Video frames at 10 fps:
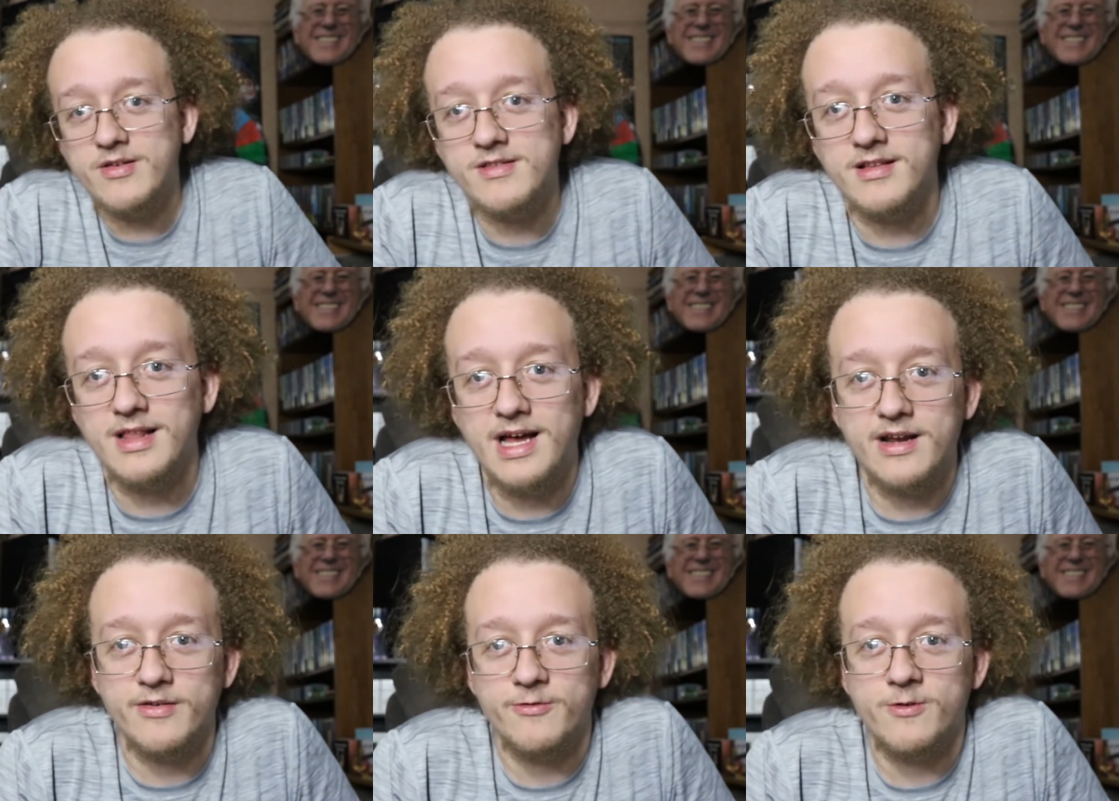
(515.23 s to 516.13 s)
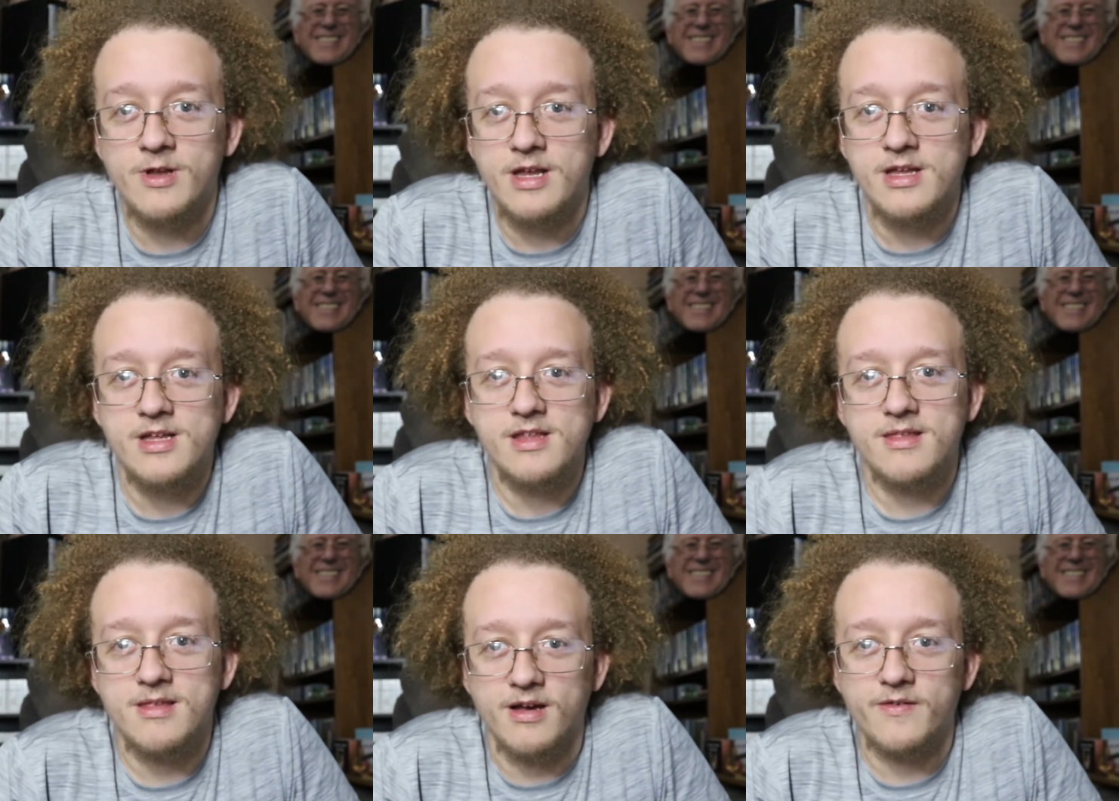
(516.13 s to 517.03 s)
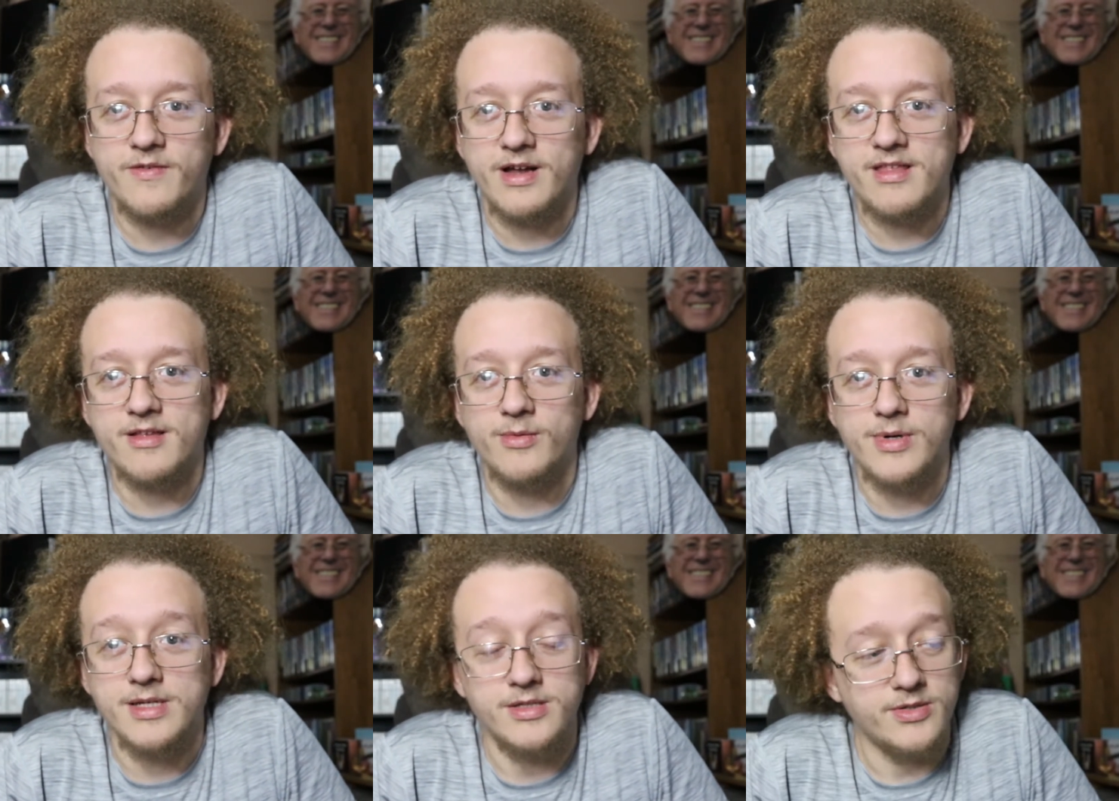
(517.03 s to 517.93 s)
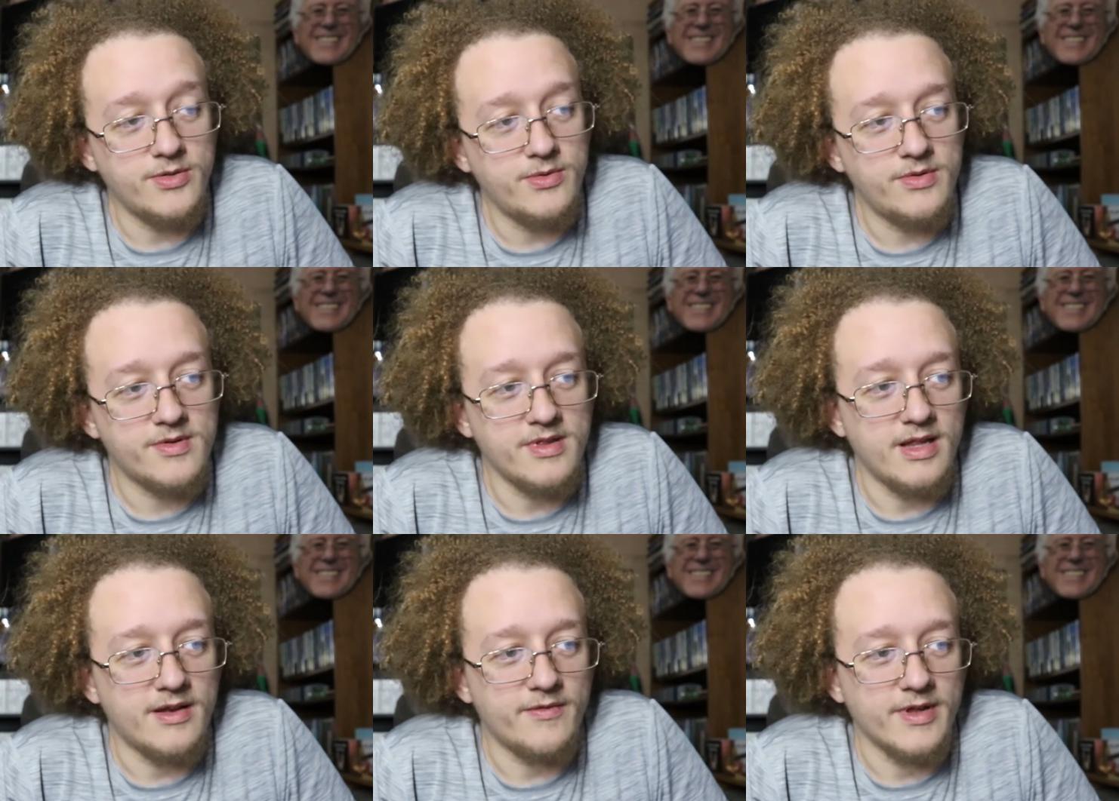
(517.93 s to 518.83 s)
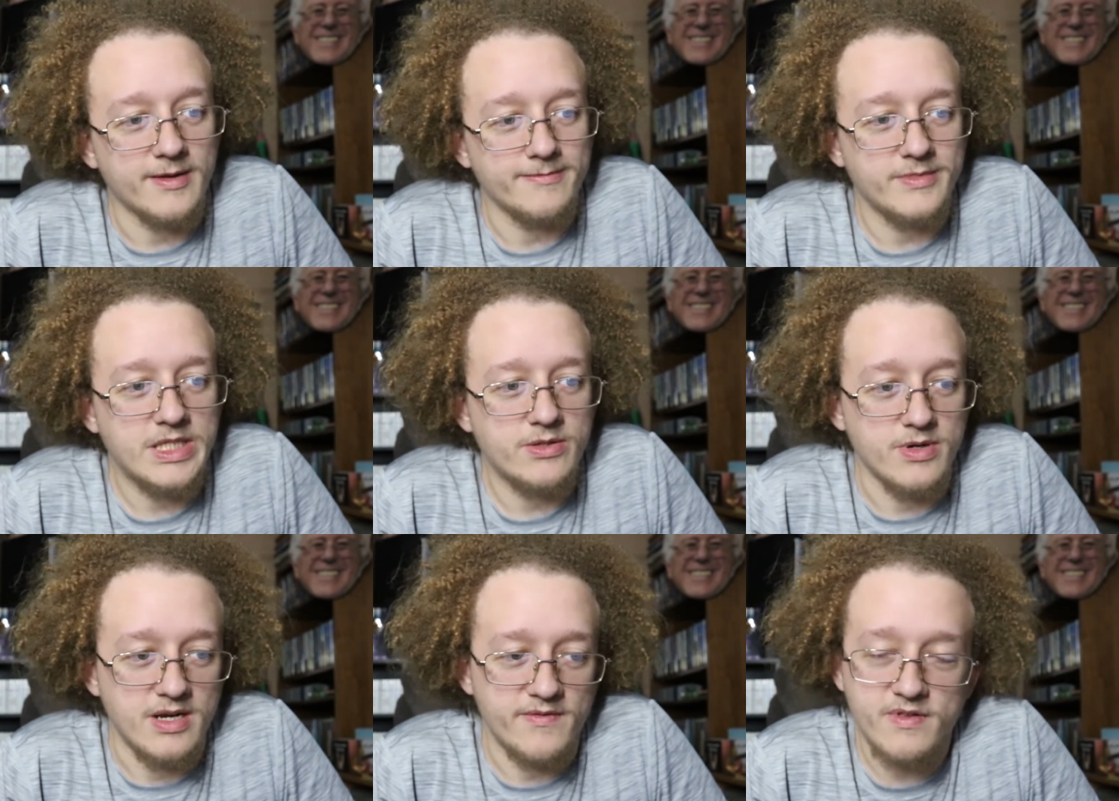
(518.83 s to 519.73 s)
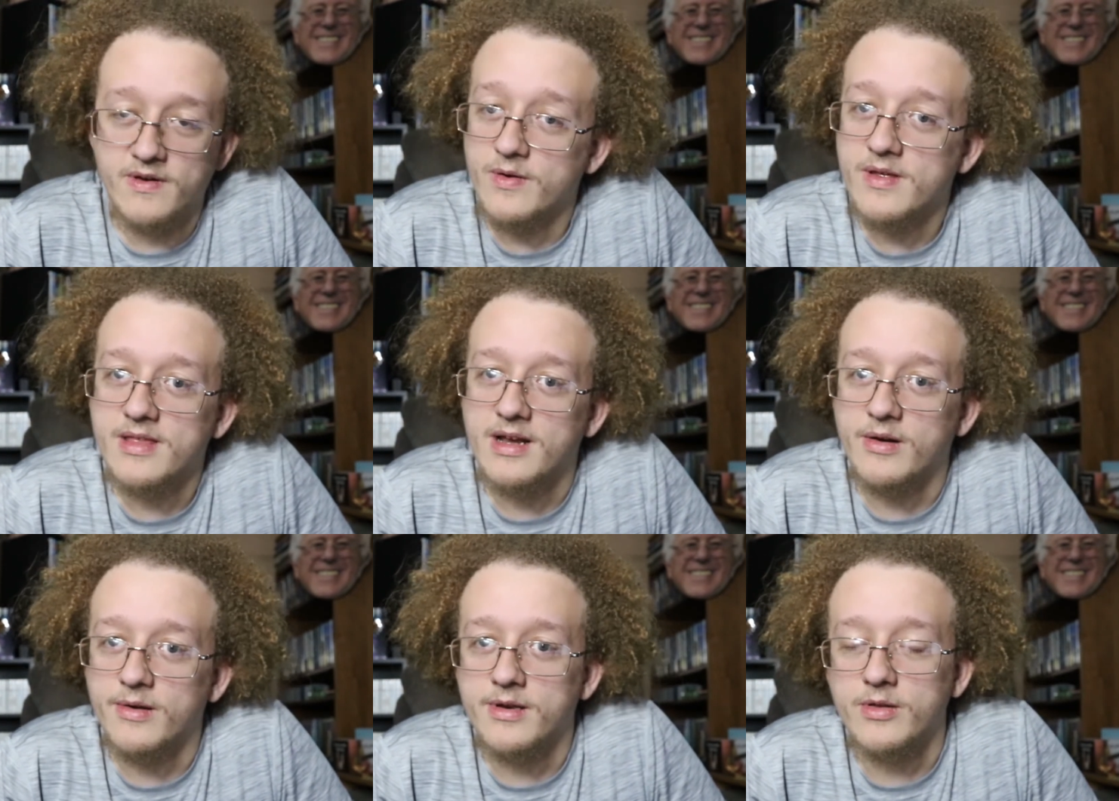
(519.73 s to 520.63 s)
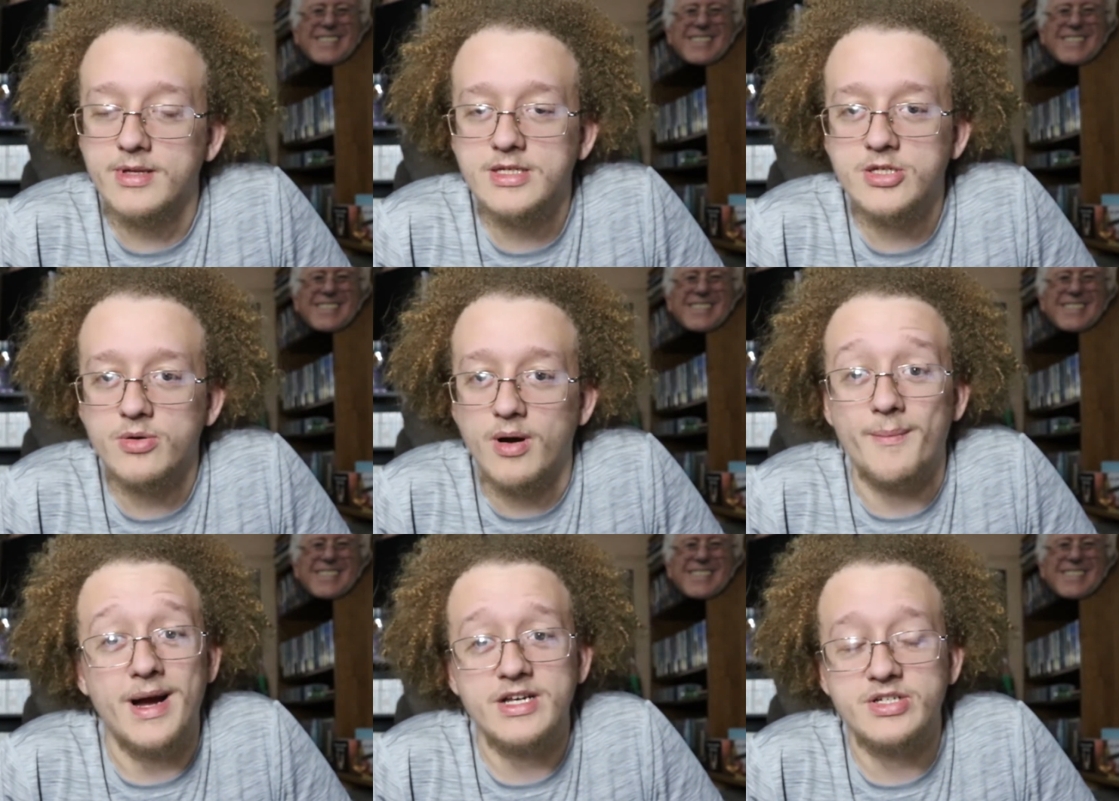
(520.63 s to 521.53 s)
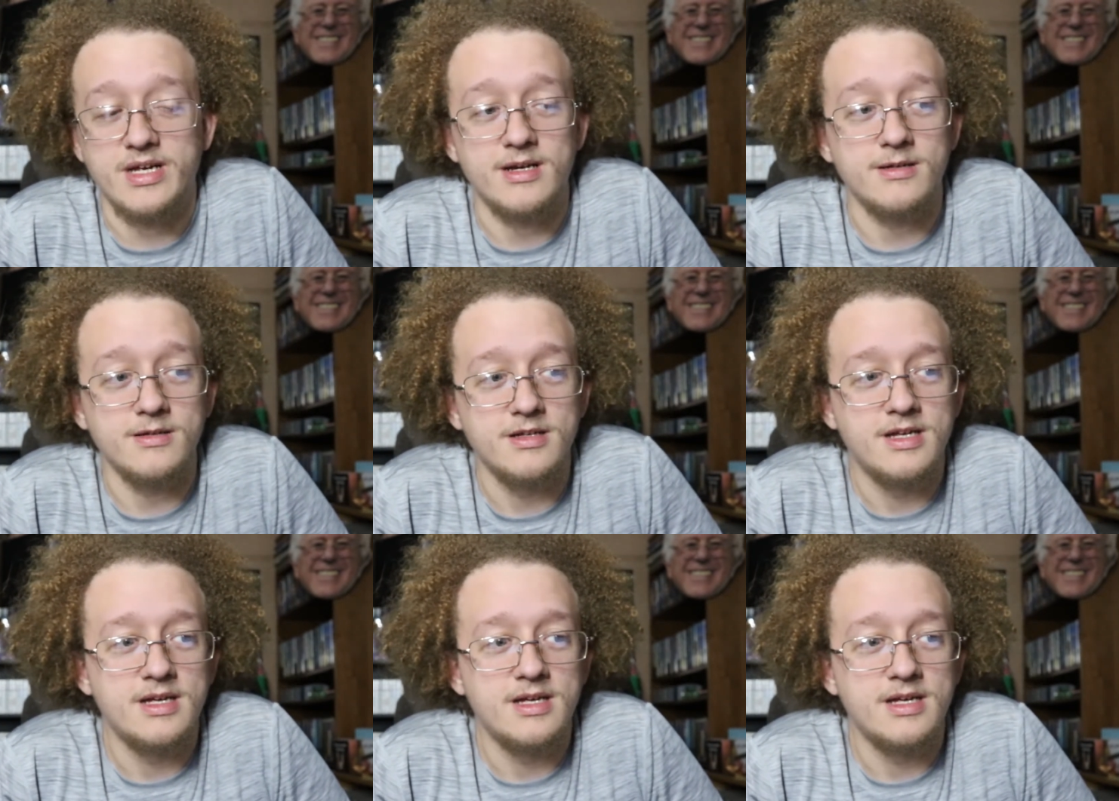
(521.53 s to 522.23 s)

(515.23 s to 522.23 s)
Speaker 1: There's a lot of stuff I still want to do. There's a lot of like creative series that I can only do on my channel,